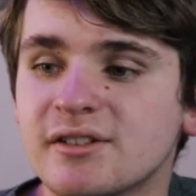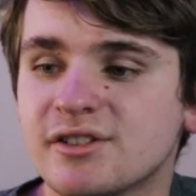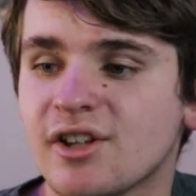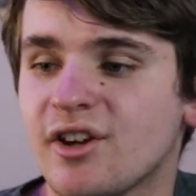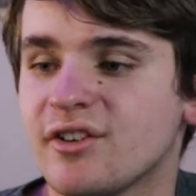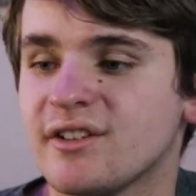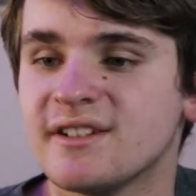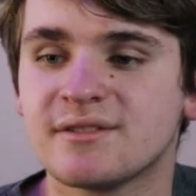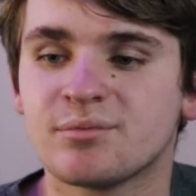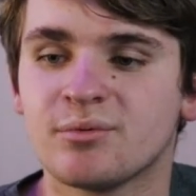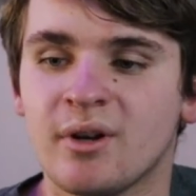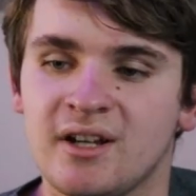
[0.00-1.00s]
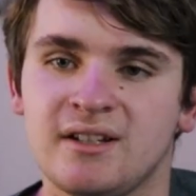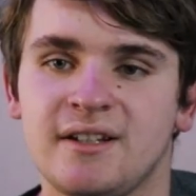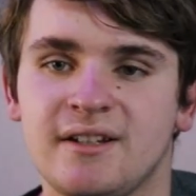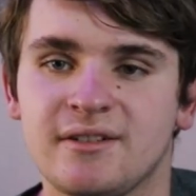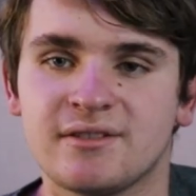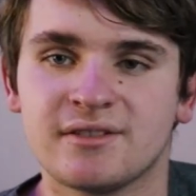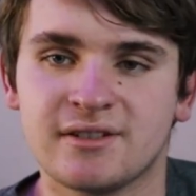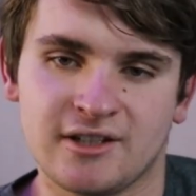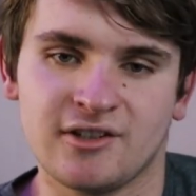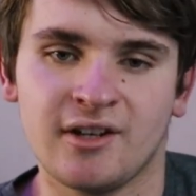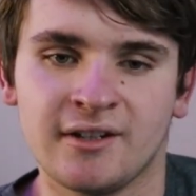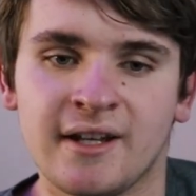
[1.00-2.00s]
So he's really
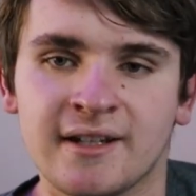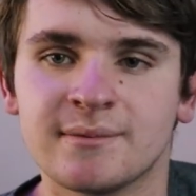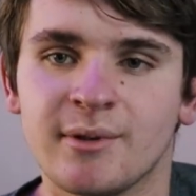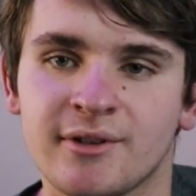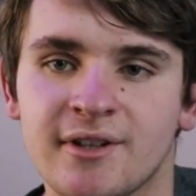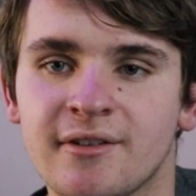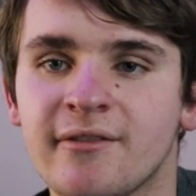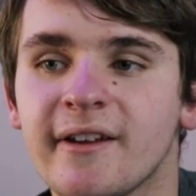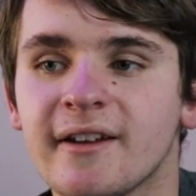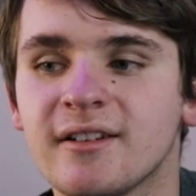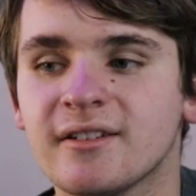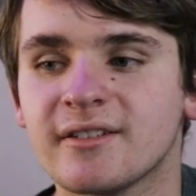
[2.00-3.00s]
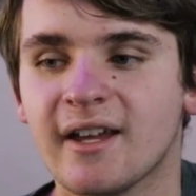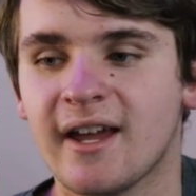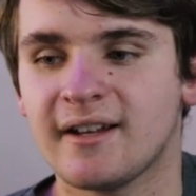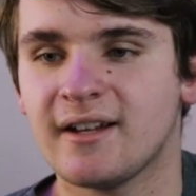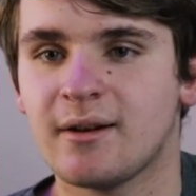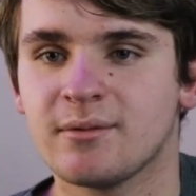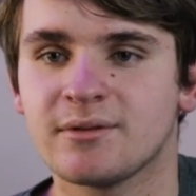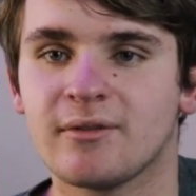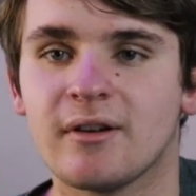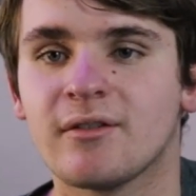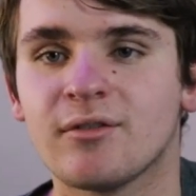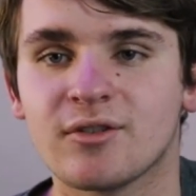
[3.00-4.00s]
such an expert in the field, and I was
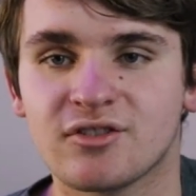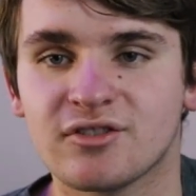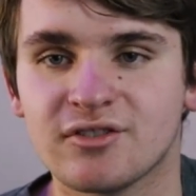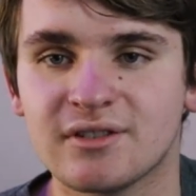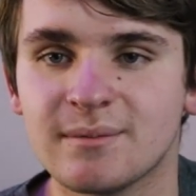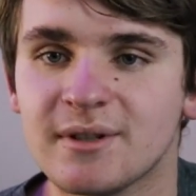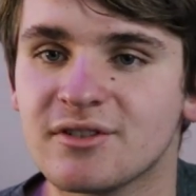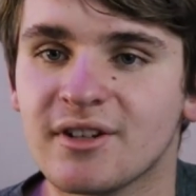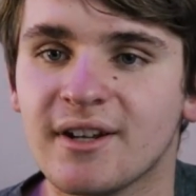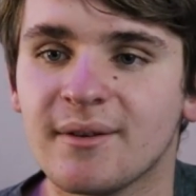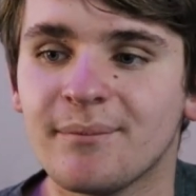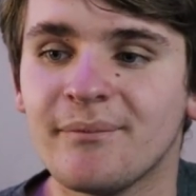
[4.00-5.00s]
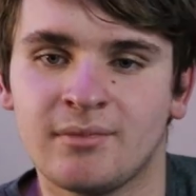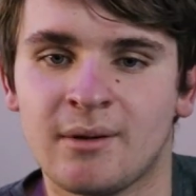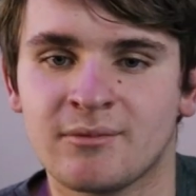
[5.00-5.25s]
very fortunate to speak to him.